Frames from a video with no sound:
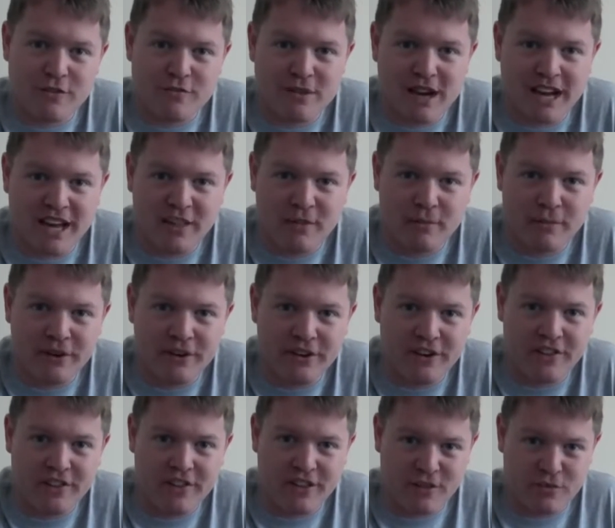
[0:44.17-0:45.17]
of my
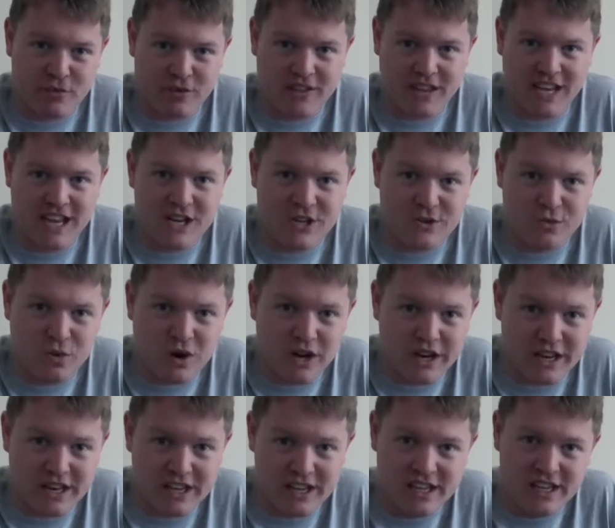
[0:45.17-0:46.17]
experiences with each
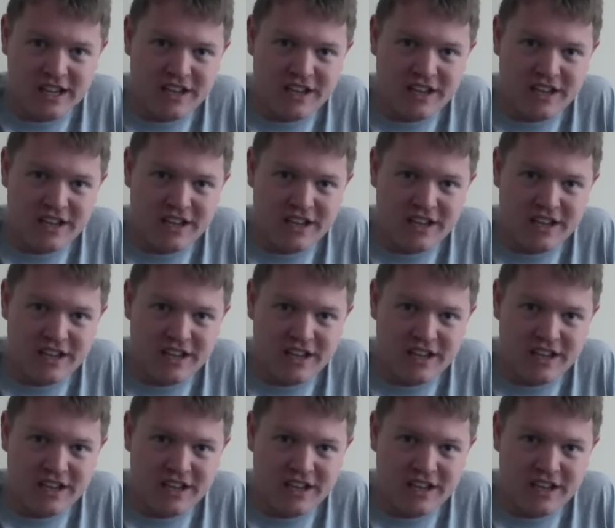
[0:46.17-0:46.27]
one.